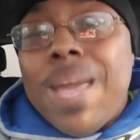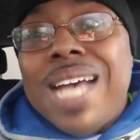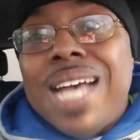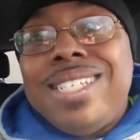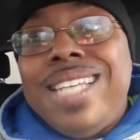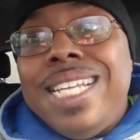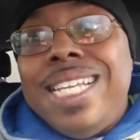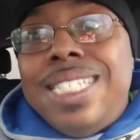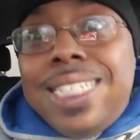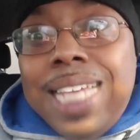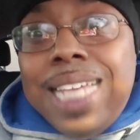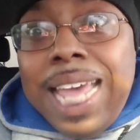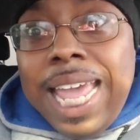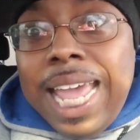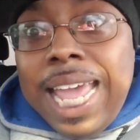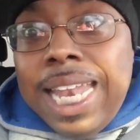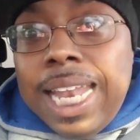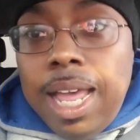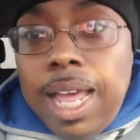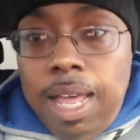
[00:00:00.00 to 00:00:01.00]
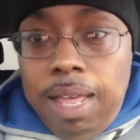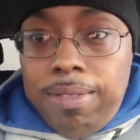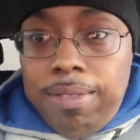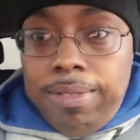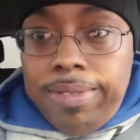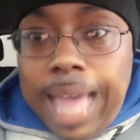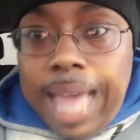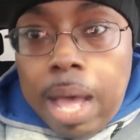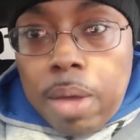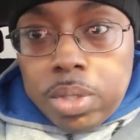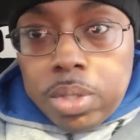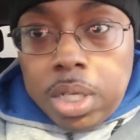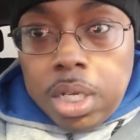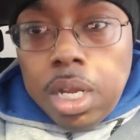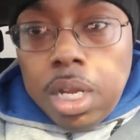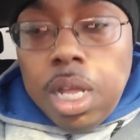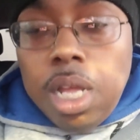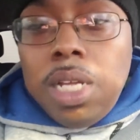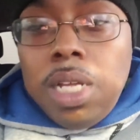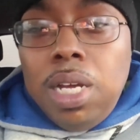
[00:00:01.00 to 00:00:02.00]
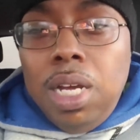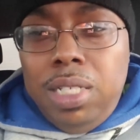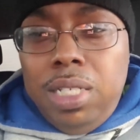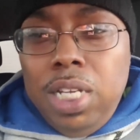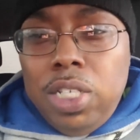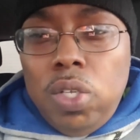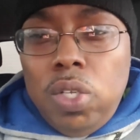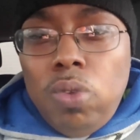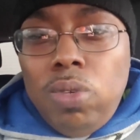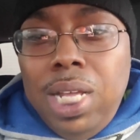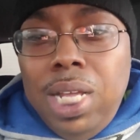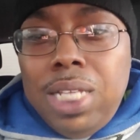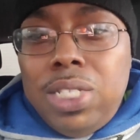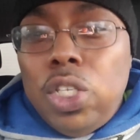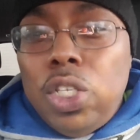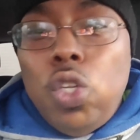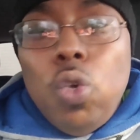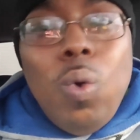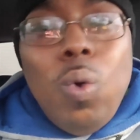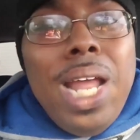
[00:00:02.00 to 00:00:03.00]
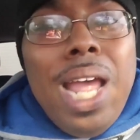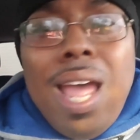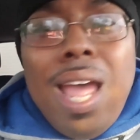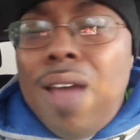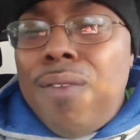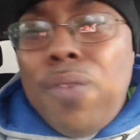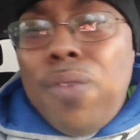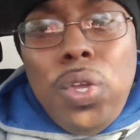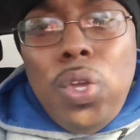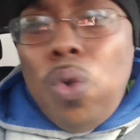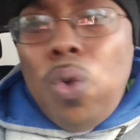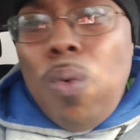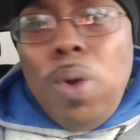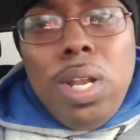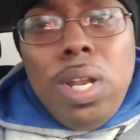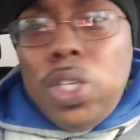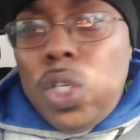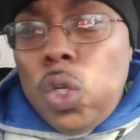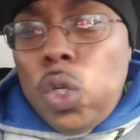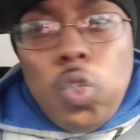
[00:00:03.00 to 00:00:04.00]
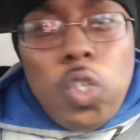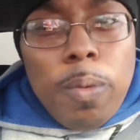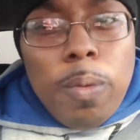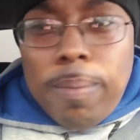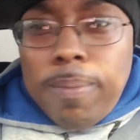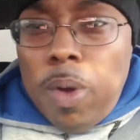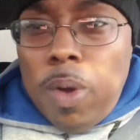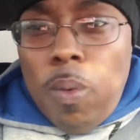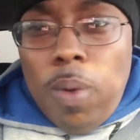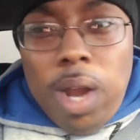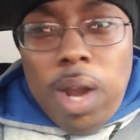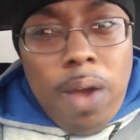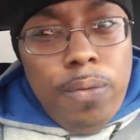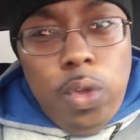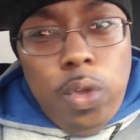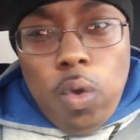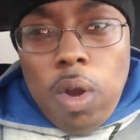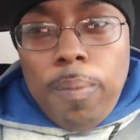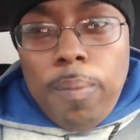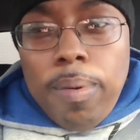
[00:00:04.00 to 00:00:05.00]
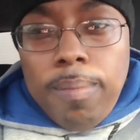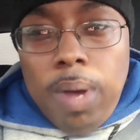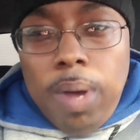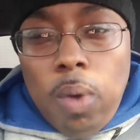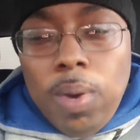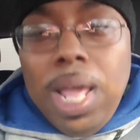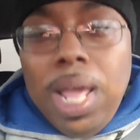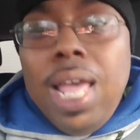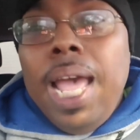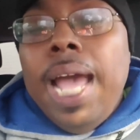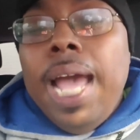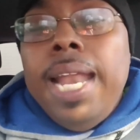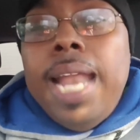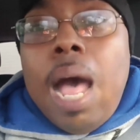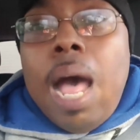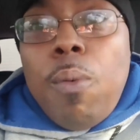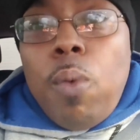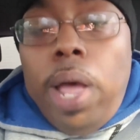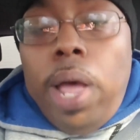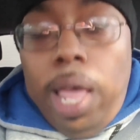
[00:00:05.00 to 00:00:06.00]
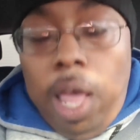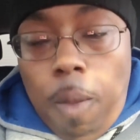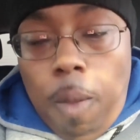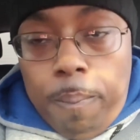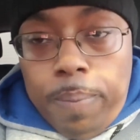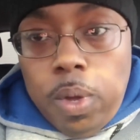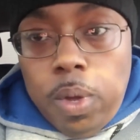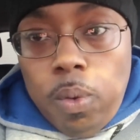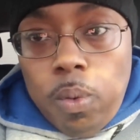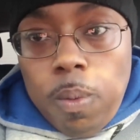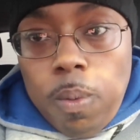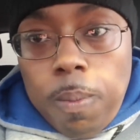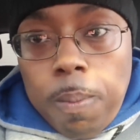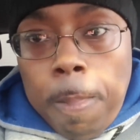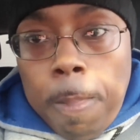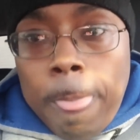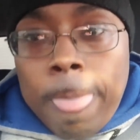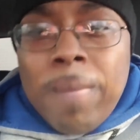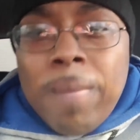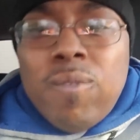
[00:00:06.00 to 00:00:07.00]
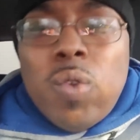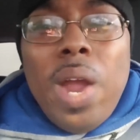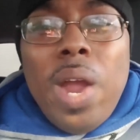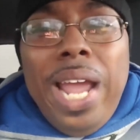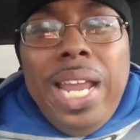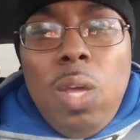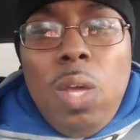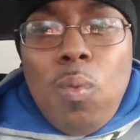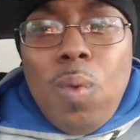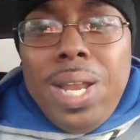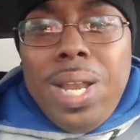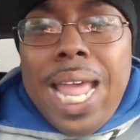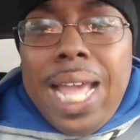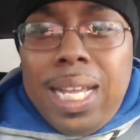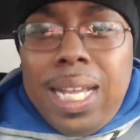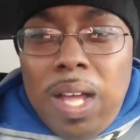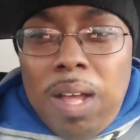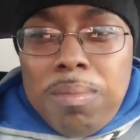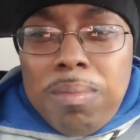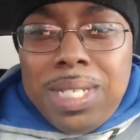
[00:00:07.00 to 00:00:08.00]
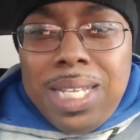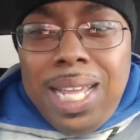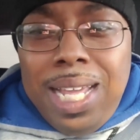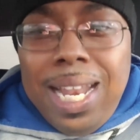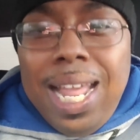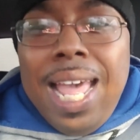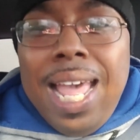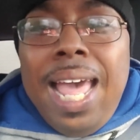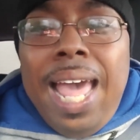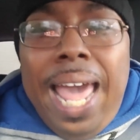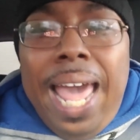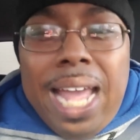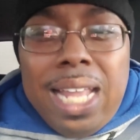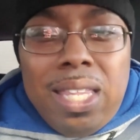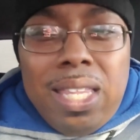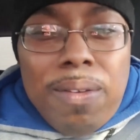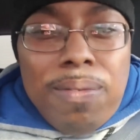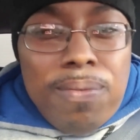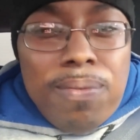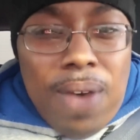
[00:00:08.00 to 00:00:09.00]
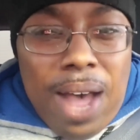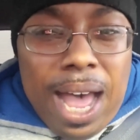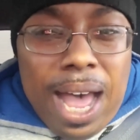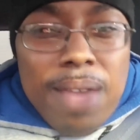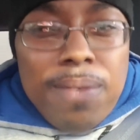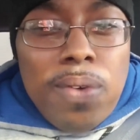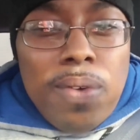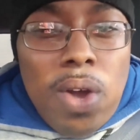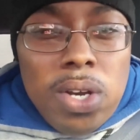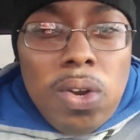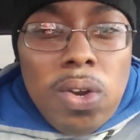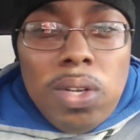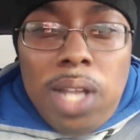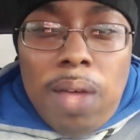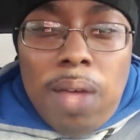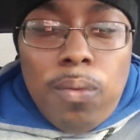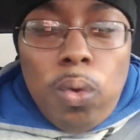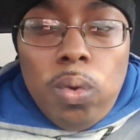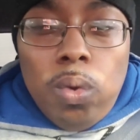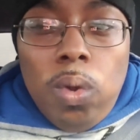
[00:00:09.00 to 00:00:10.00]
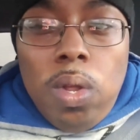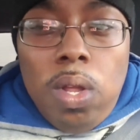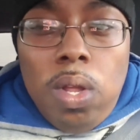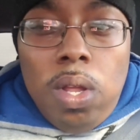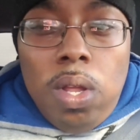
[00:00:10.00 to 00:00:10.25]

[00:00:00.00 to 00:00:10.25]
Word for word: I said 10,000 additional leads to do whatever you want to do to promote whatever you want to promote. And I will help you for anyone that comes in at the 500 level.